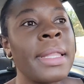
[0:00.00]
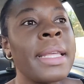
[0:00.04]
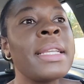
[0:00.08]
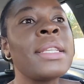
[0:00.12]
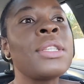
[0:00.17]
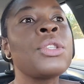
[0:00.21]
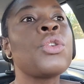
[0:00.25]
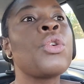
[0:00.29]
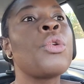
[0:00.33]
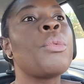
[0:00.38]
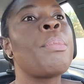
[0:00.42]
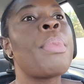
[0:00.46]

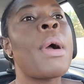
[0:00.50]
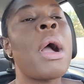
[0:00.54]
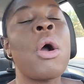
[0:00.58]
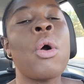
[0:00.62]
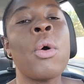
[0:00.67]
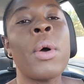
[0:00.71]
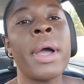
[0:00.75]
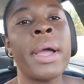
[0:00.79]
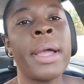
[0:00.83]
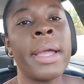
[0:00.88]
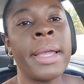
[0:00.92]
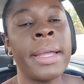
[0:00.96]
there's no
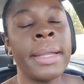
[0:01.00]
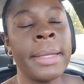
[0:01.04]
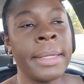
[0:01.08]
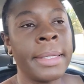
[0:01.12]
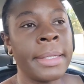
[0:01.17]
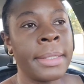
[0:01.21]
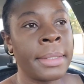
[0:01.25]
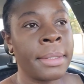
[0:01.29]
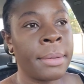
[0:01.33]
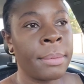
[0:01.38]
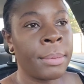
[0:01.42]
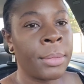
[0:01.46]
power
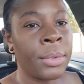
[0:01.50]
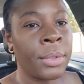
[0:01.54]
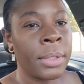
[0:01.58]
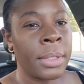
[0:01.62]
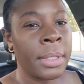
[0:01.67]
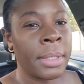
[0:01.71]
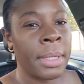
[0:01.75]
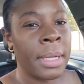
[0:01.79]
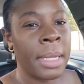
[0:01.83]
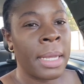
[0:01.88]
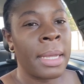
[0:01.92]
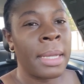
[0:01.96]
early in the
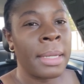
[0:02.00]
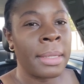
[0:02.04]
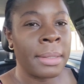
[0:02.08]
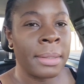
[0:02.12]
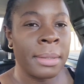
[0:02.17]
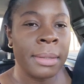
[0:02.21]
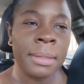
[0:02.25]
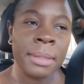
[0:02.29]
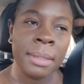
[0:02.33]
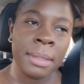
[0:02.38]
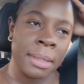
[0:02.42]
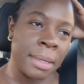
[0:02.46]
morning
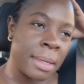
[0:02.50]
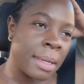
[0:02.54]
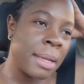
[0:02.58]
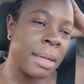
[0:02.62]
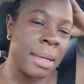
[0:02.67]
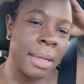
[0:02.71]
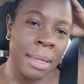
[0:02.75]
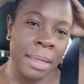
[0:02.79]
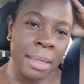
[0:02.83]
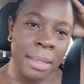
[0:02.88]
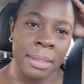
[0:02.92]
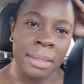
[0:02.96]
guys
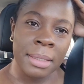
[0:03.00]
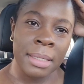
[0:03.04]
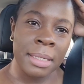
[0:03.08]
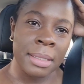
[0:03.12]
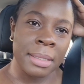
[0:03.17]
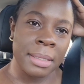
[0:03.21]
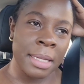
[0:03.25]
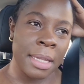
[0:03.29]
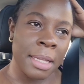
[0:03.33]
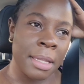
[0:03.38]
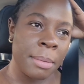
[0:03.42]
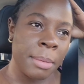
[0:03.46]

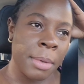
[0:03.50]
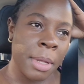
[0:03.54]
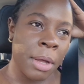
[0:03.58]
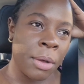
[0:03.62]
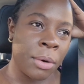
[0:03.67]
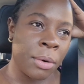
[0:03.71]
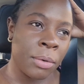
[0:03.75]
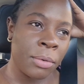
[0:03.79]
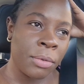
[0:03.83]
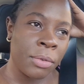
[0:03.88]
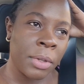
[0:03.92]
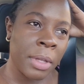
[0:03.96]
just take me
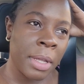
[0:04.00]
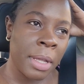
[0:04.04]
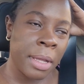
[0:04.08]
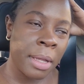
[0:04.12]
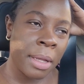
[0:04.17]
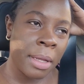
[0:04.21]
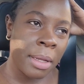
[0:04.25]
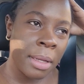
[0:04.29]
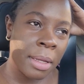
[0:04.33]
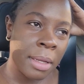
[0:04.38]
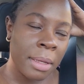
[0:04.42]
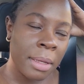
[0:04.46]
out of here